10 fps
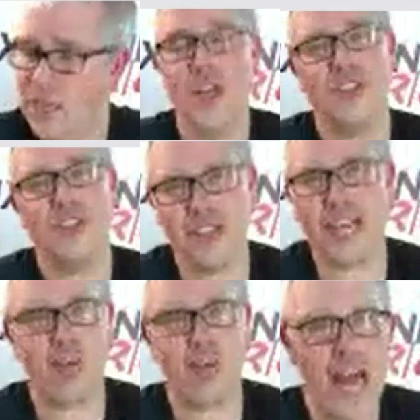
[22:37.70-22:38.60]
So I was like,
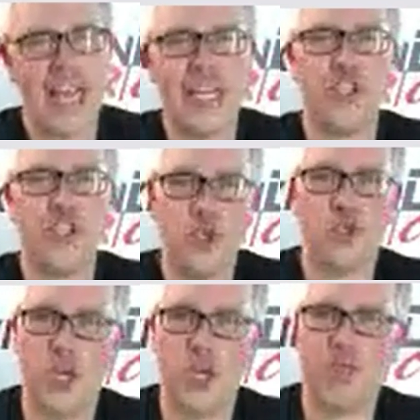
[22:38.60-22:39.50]
well, I need to do
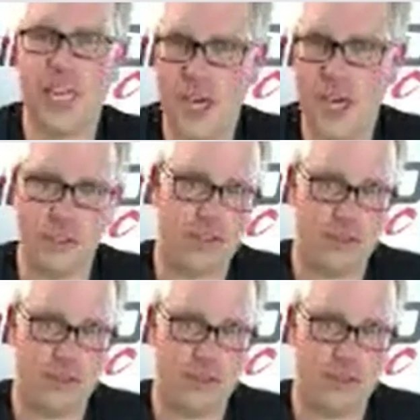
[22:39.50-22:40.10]
something else.